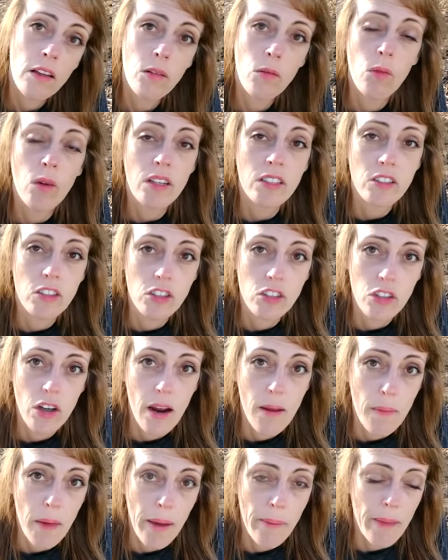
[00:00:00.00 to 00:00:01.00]
wants to try
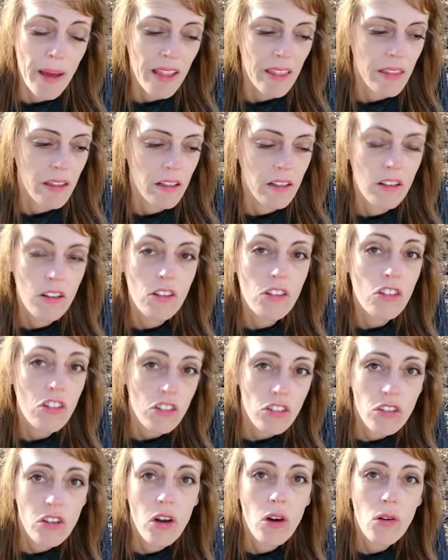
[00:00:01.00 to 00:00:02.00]
my method,
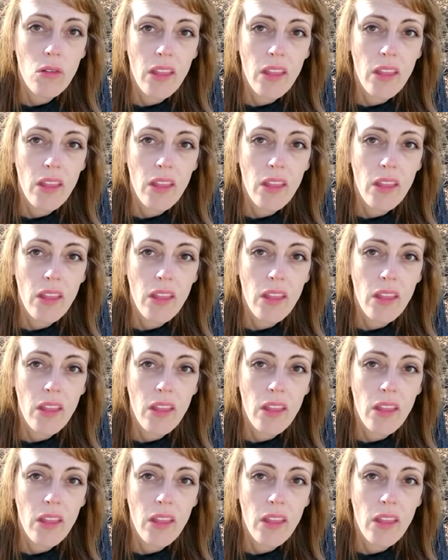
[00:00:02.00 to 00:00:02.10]
just know